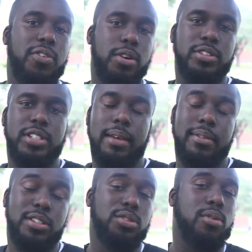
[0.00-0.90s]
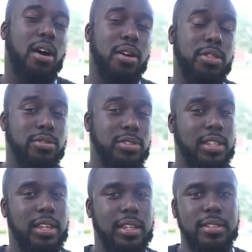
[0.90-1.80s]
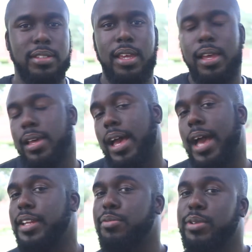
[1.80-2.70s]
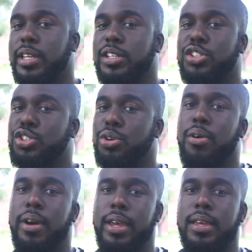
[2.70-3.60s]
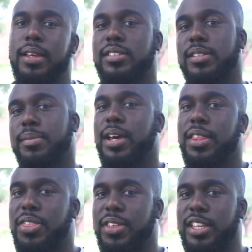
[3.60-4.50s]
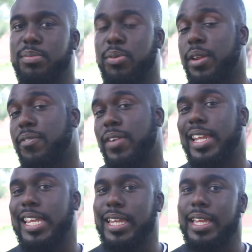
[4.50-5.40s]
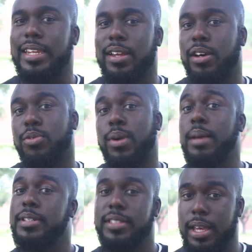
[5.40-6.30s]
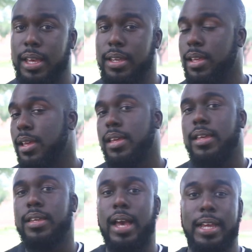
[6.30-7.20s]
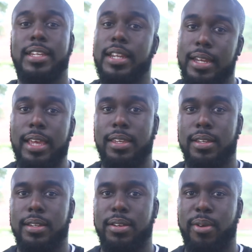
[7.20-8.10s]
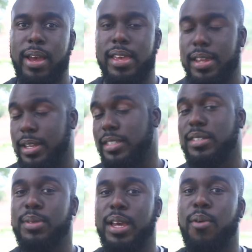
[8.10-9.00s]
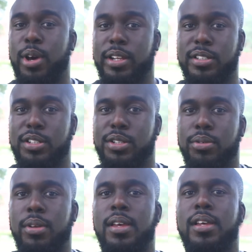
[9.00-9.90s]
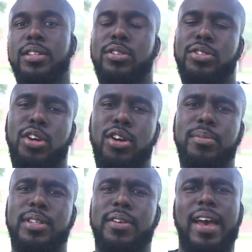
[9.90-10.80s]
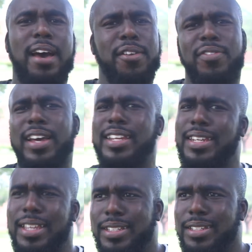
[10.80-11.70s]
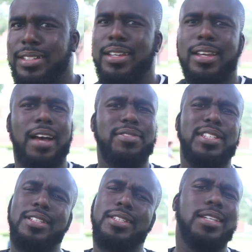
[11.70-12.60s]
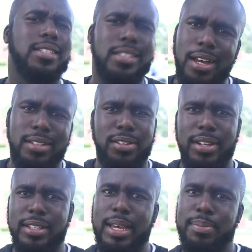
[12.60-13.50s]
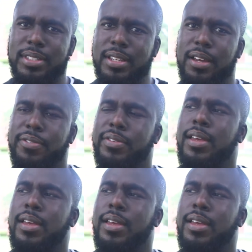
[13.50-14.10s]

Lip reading: Photoshop can do all those things, I didn't really enjoy some of the other things. But when it finally landed on web design, I did like it, right? And it's something I wanted to do. So in terms of how to find a niche, I've seen tons of talks on that type of stuff.